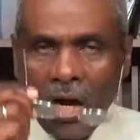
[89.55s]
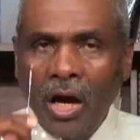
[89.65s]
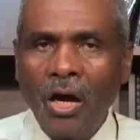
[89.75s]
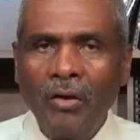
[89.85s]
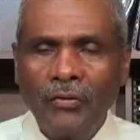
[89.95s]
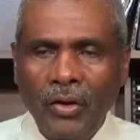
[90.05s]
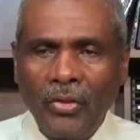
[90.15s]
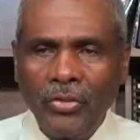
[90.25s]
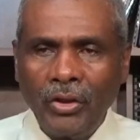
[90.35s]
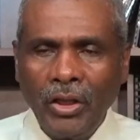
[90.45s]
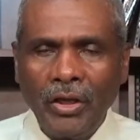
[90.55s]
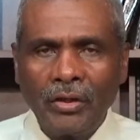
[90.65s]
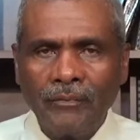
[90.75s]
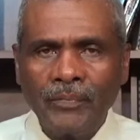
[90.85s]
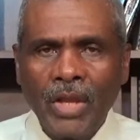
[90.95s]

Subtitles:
of the letter.